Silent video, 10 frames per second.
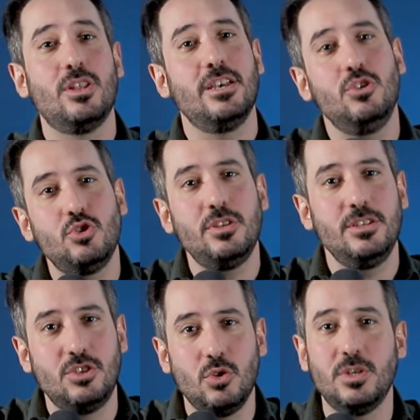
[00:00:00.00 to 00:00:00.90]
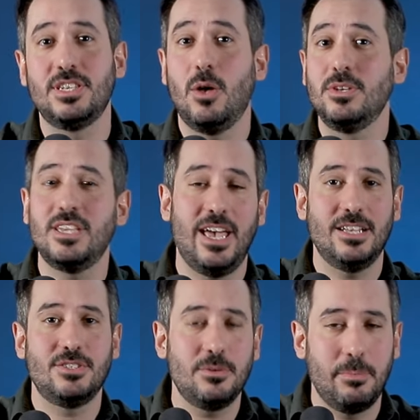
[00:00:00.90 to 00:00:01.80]
What I usually do is always
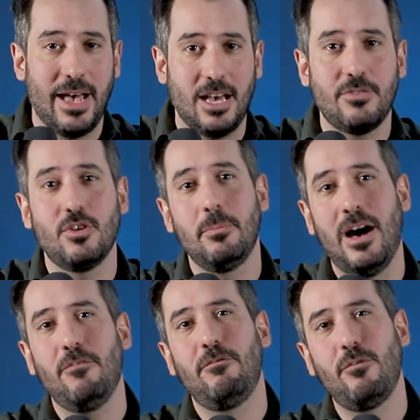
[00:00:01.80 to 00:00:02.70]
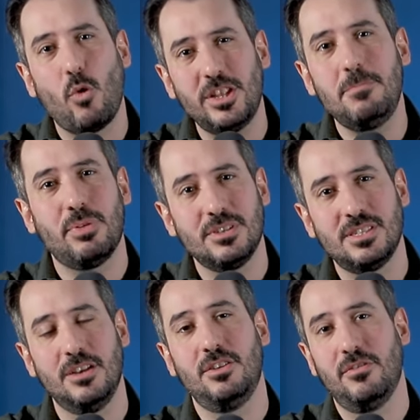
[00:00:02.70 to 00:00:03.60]
answer back for about
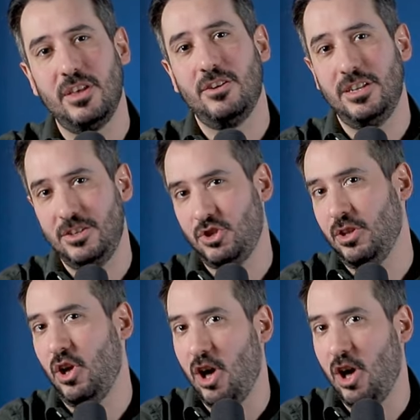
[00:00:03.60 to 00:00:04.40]
40% of their initial